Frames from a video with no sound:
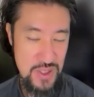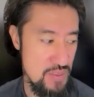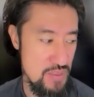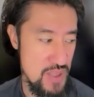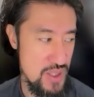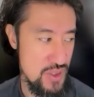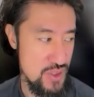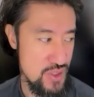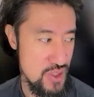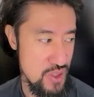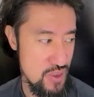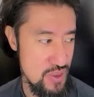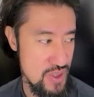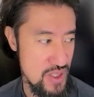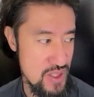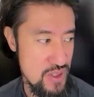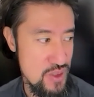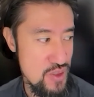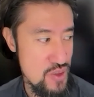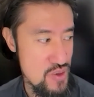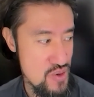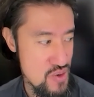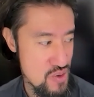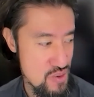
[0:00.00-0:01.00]
And so
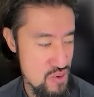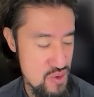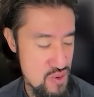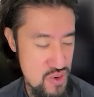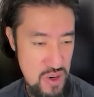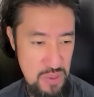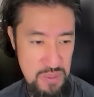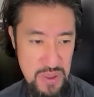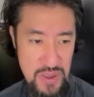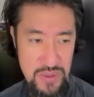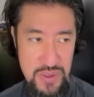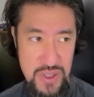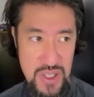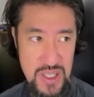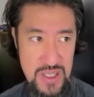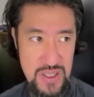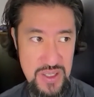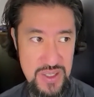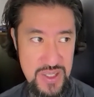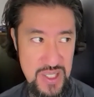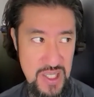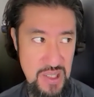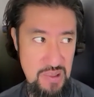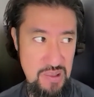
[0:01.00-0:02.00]
this usual trope of trying
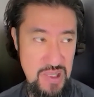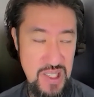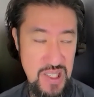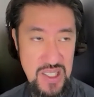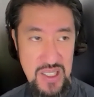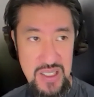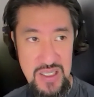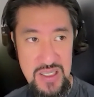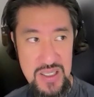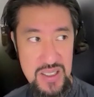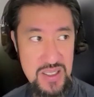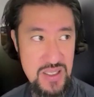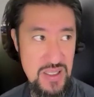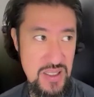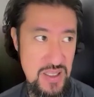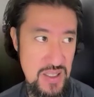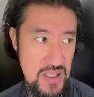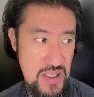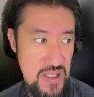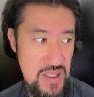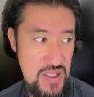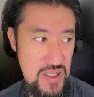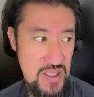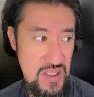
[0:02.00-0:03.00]
to say, well, it's,
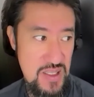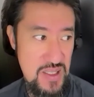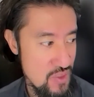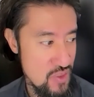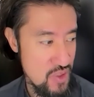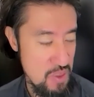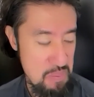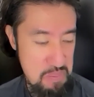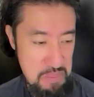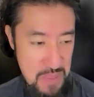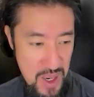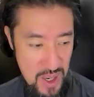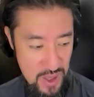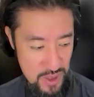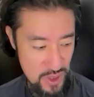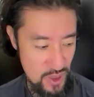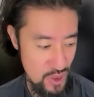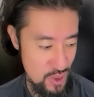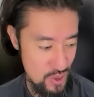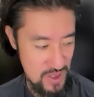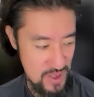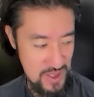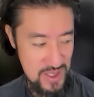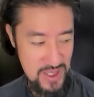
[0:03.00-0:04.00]
the
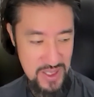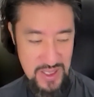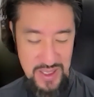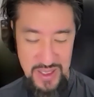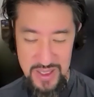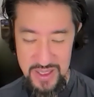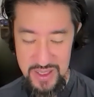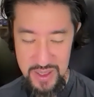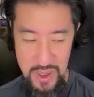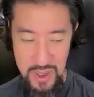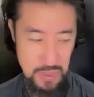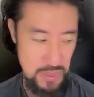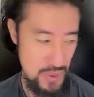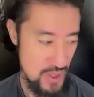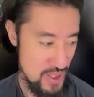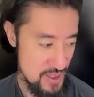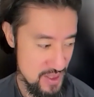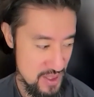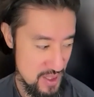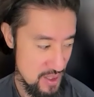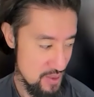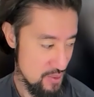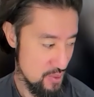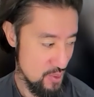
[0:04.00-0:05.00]
model is
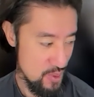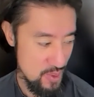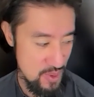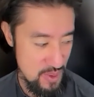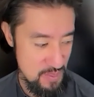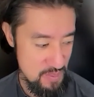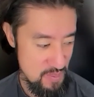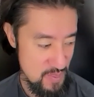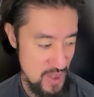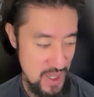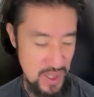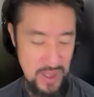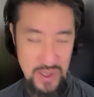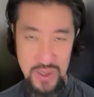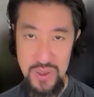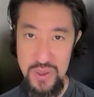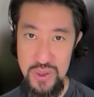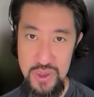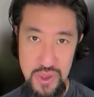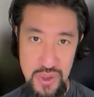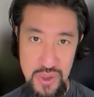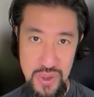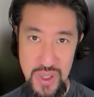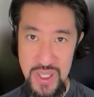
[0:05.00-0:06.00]
oppressive or the
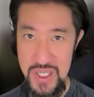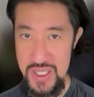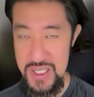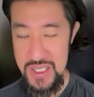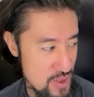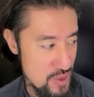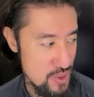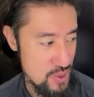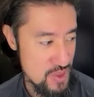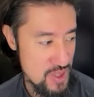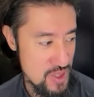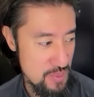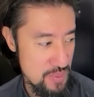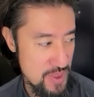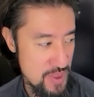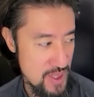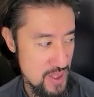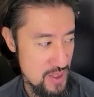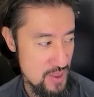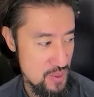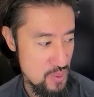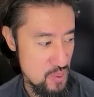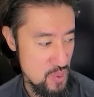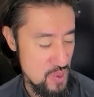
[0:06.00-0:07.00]
model is trying to do
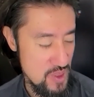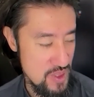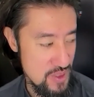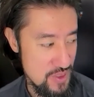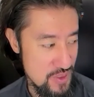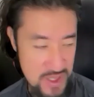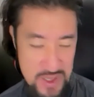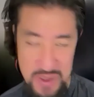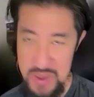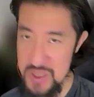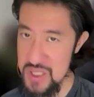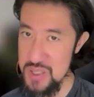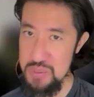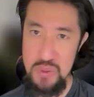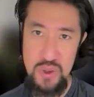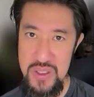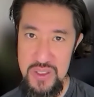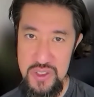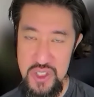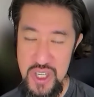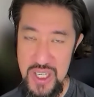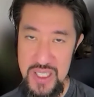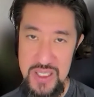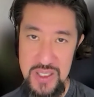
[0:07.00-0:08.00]
something it's
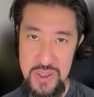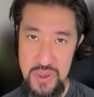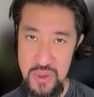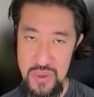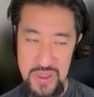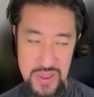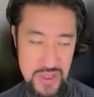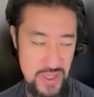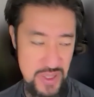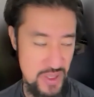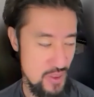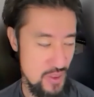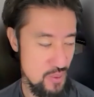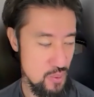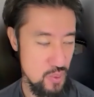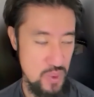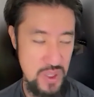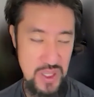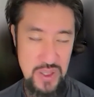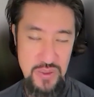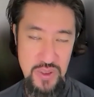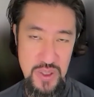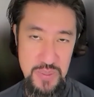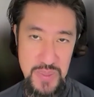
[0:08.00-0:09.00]
more Chinese oriented,
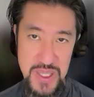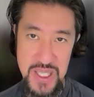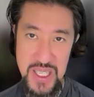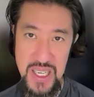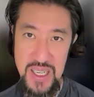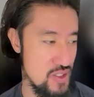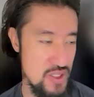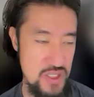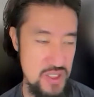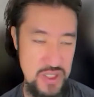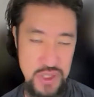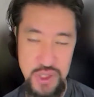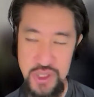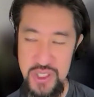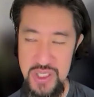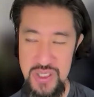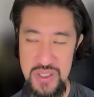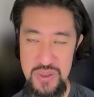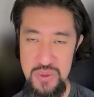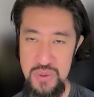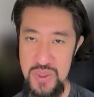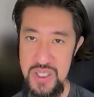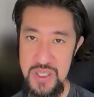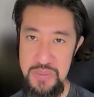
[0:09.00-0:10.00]
whatever it may be, it's
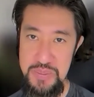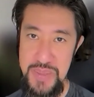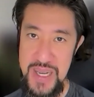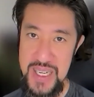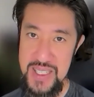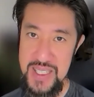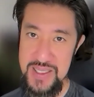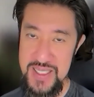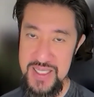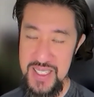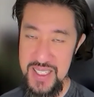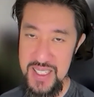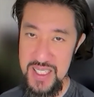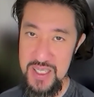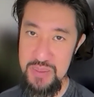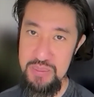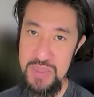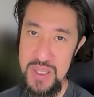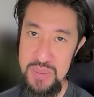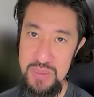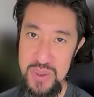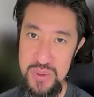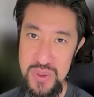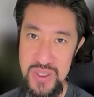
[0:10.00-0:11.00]
just a really bad
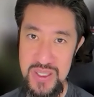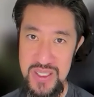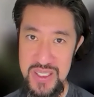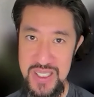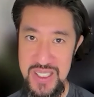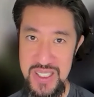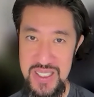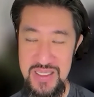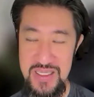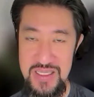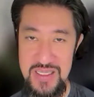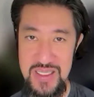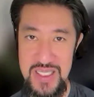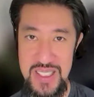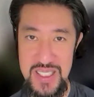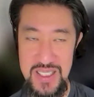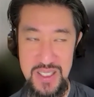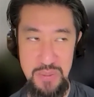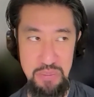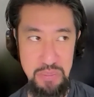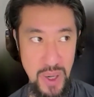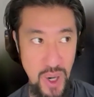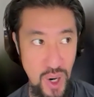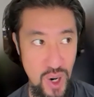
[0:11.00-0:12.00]
take. People really need
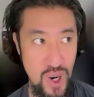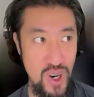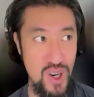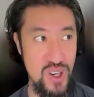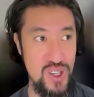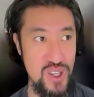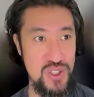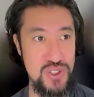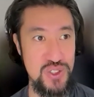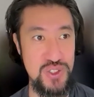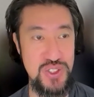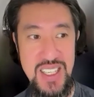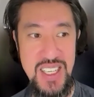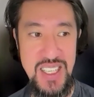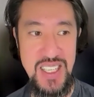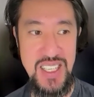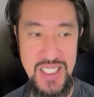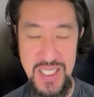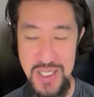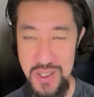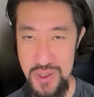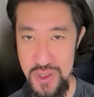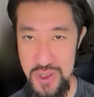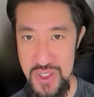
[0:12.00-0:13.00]
to pause
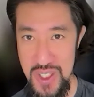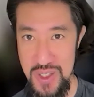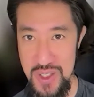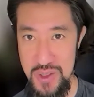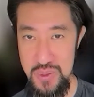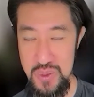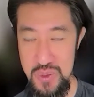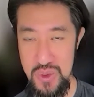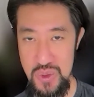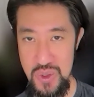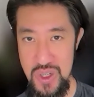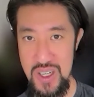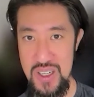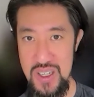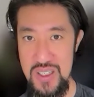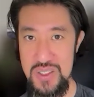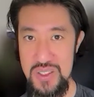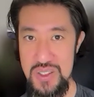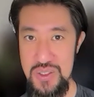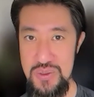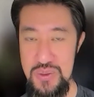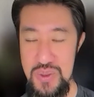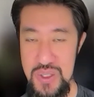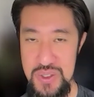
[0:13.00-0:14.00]
and understand the root
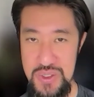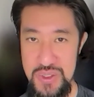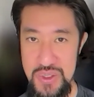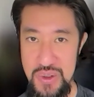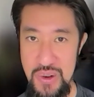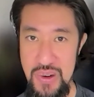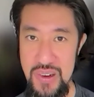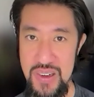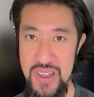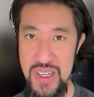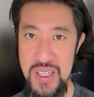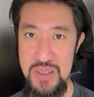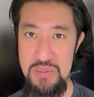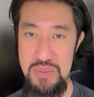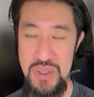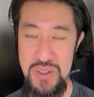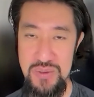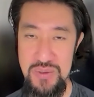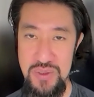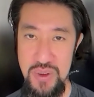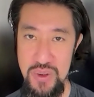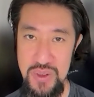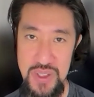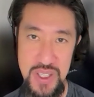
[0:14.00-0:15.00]
cause of what's going on
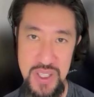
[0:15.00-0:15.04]
before they